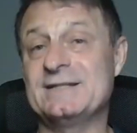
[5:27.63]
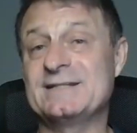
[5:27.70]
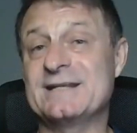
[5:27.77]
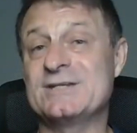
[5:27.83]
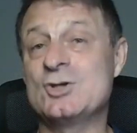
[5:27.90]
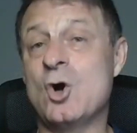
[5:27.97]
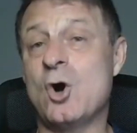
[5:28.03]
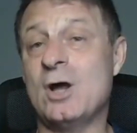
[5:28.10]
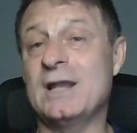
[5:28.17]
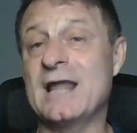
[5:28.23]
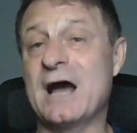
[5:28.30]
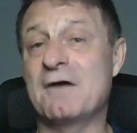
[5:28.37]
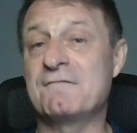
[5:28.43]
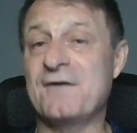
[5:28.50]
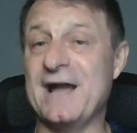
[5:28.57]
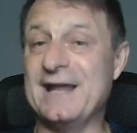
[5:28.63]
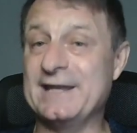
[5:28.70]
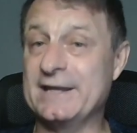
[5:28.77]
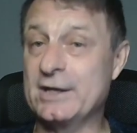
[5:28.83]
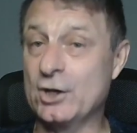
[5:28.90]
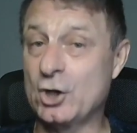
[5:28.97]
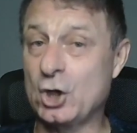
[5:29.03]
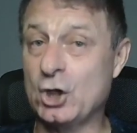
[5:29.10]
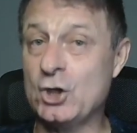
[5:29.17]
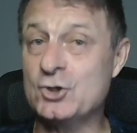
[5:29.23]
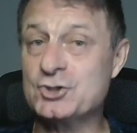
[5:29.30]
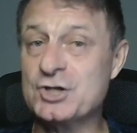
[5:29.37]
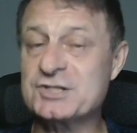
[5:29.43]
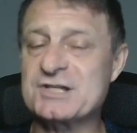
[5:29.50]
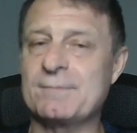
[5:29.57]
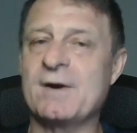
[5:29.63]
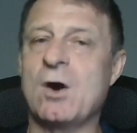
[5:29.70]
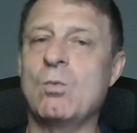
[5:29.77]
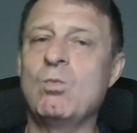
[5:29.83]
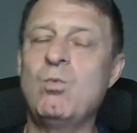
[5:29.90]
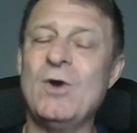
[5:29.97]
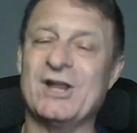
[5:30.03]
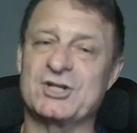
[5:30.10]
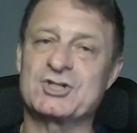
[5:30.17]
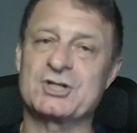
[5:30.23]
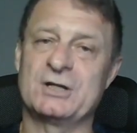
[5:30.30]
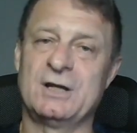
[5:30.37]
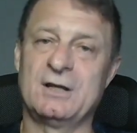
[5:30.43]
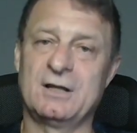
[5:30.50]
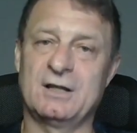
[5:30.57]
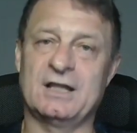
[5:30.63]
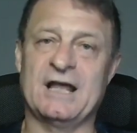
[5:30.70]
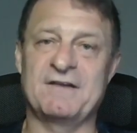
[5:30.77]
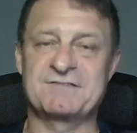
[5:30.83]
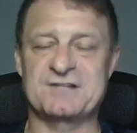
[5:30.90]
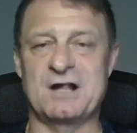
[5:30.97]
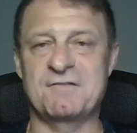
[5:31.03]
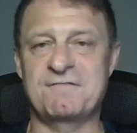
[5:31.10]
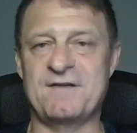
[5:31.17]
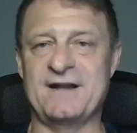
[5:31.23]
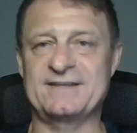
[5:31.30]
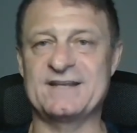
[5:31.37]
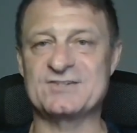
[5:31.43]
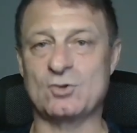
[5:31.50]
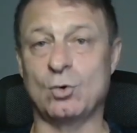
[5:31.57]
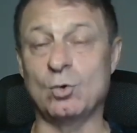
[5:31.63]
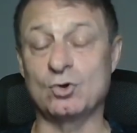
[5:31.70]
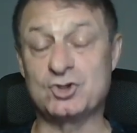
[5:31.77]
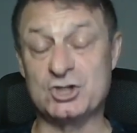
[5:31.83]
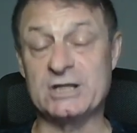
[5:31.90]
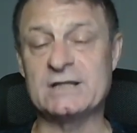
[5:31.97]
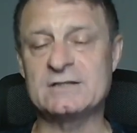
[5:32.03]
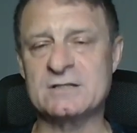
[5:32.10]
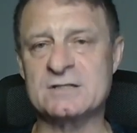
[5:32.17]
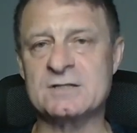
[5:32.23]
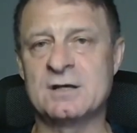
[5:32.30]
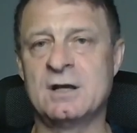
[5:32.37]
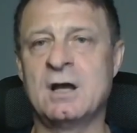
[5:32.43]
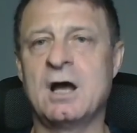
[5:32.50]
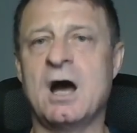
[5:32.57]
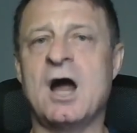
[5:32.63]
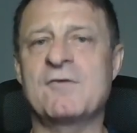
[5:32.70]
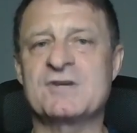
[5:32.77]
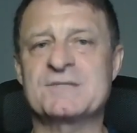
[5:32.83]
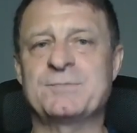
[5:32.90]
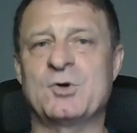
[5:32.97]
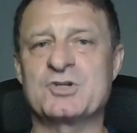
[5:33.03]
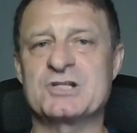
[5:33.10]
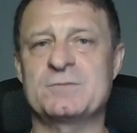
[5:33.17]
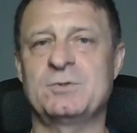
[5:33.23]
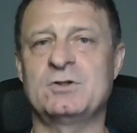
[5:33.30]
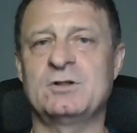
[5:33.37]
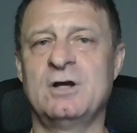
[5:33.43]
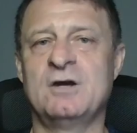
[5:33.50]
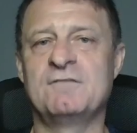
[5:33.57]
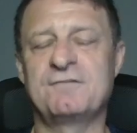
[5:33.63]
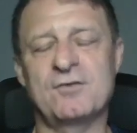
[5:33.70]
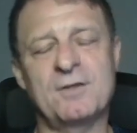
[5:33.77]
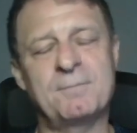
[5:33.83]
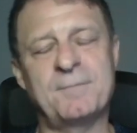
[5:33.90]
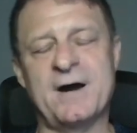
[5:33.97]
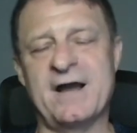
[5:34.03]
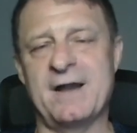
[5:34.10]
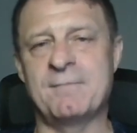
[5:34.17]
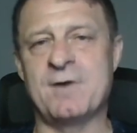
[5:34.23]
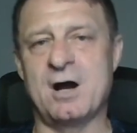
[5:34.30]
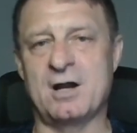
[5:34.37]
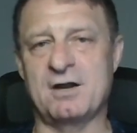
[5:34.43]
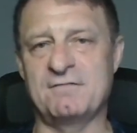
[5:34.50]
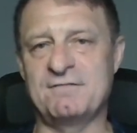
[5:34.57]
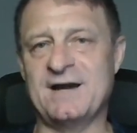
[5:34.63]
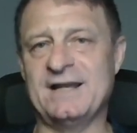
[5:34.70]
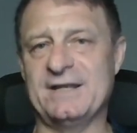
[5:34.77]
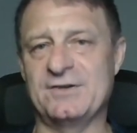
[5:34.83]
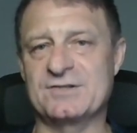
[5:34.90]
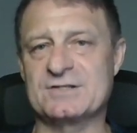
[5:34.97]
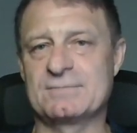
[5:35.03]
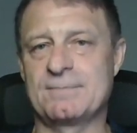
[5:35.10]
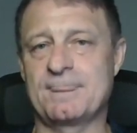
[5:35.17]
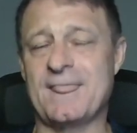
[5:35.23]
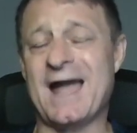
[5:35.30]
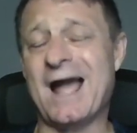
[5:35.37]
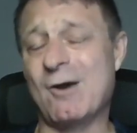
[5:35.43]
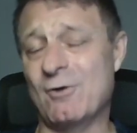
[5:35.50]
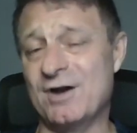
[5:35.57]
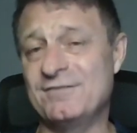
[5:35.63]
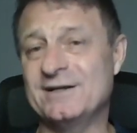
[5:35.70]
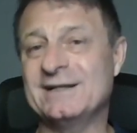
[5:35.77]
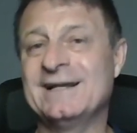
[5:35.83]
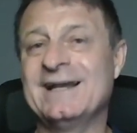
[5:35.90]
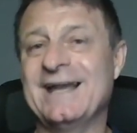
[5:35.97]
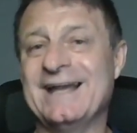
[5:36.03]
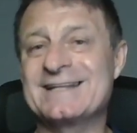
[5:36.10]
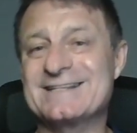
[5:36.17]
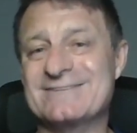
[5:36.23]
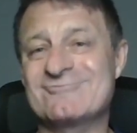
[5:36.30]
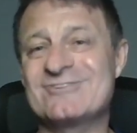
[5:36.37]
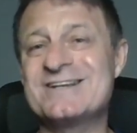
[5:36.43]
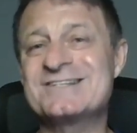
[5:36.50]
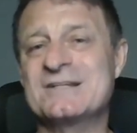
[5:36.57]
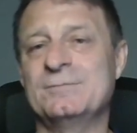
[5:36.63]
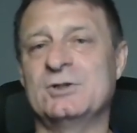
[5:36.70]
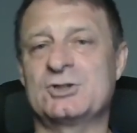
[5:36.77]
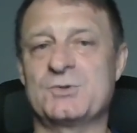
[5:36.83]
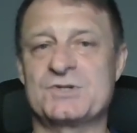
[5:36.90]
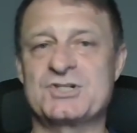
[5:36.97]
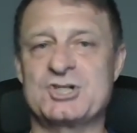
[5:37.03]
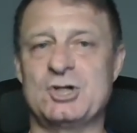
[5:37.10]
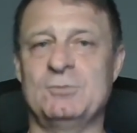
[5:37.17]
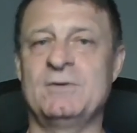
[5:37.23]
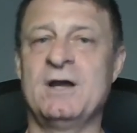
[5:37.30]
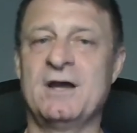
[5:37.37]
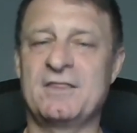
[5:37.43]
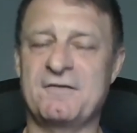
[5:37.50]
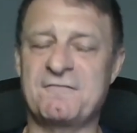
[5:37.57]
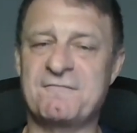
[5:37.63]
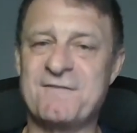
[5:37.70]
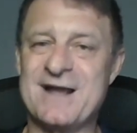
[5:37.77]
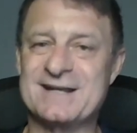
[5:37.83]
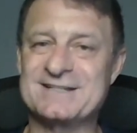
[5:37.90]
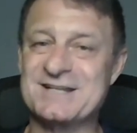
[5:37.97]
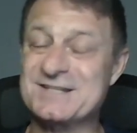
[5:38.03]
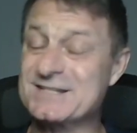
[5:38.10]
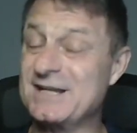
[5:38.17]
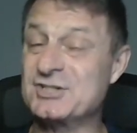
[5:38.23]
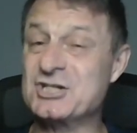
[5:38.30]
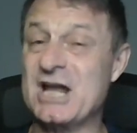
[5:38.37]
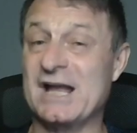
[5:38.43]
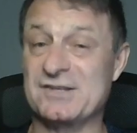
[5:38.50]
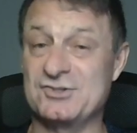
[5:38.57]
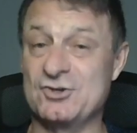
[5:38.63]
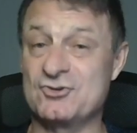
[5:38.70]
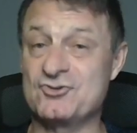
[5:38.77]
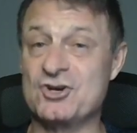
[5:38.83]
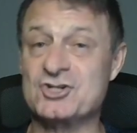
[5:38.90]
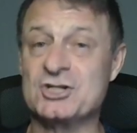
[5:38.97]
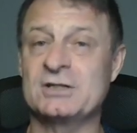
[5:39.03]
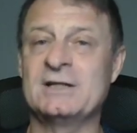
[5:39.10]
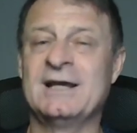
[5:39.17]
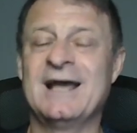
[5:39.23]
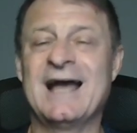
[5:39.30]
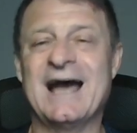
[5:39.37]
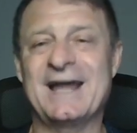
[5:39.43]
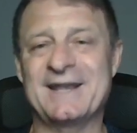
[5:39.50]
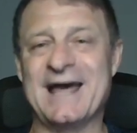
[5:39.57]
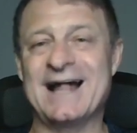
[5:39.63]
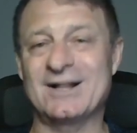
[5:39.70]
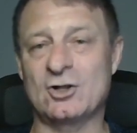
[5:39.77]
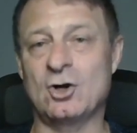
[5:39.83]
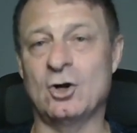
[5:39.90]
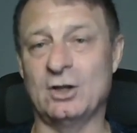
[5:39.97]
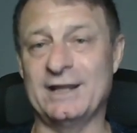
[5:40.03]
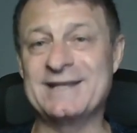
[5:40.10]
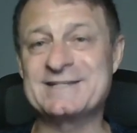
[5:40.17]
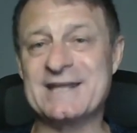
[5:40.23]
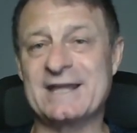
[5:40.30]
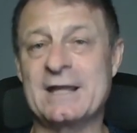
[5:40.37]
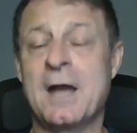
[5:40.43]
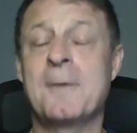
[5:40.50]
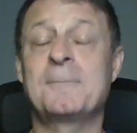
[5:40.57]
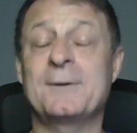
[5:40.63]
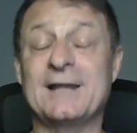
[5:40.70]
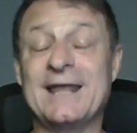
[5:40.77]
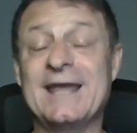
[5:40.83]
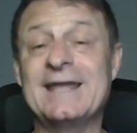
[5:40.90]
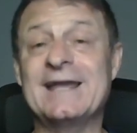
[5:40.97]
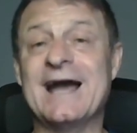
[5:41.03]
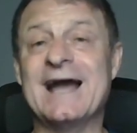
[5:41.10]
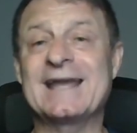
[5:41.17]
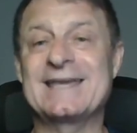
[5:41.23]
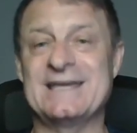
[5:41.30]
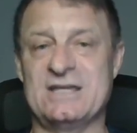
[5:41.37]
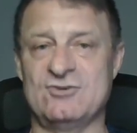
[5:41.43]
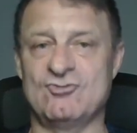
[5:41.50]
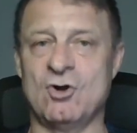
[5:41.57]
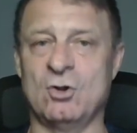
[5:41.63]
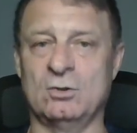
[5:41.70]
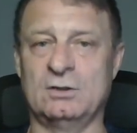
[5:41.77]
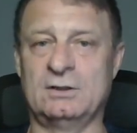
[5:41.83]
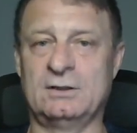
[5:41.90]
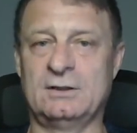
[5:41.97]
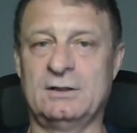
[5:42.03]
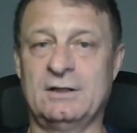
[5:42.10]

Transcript: did not allow for any conclusions about which lifestyle factors or genes are responsible for the biomarker values. However, it's reasonable to assume that factors such as nutrition and alcohol intake play a key role.